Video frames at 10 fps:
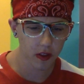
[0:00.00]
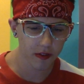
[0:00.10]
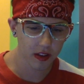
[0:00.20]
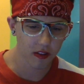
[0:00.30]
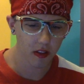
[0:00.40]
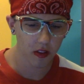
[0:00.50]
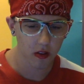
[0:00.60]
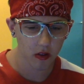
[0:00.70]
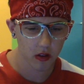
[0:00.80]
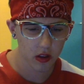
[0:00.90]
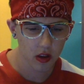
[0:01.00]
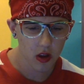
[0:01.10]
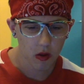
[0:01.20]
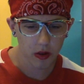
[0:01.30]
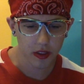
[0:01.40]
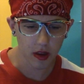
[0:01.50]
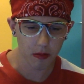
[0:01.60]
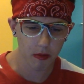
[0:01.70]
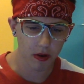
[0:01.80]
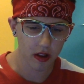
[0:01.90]
leaving us alone with
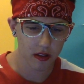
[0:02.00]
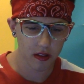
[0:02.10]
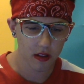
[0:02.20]
yummy bread.